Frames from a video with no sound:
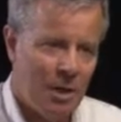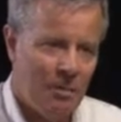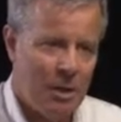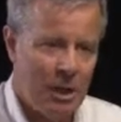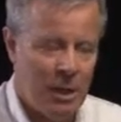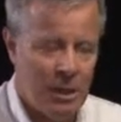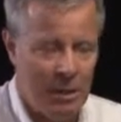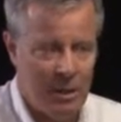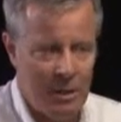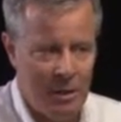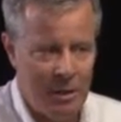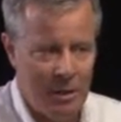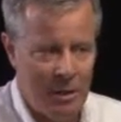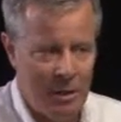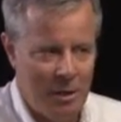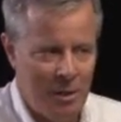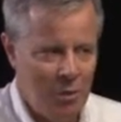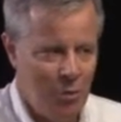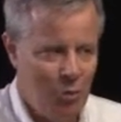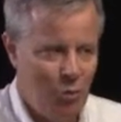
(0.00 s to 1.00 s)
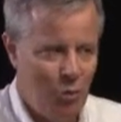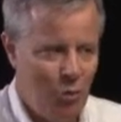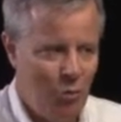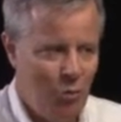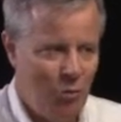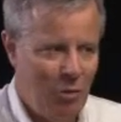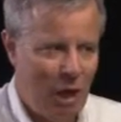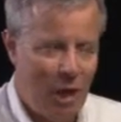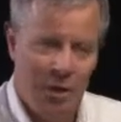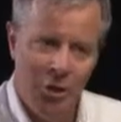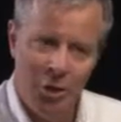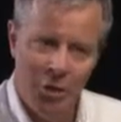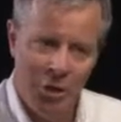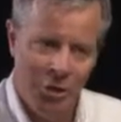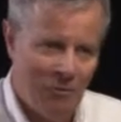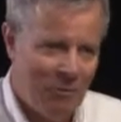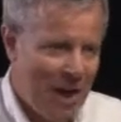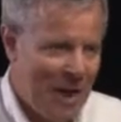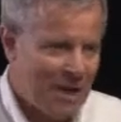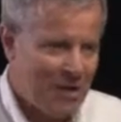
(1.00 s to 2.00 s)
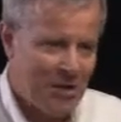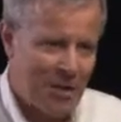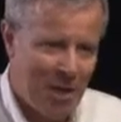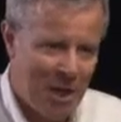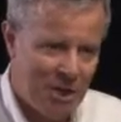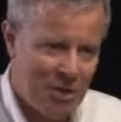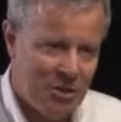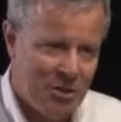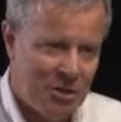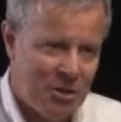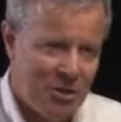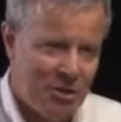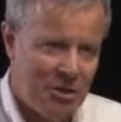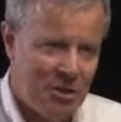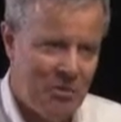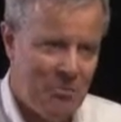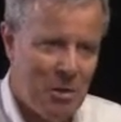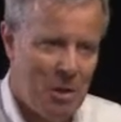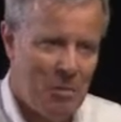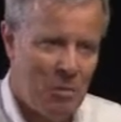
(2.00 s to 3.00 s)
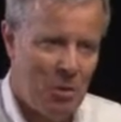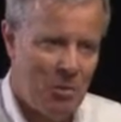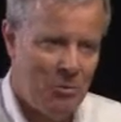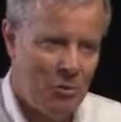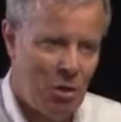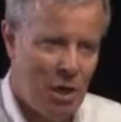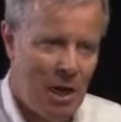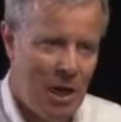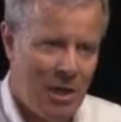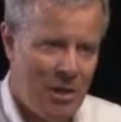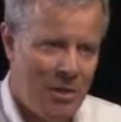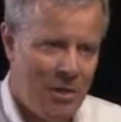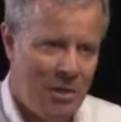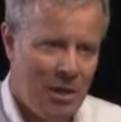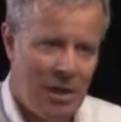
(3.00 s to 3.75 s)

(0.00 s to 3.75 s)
I mean, I know there are vaccinations that people have tried.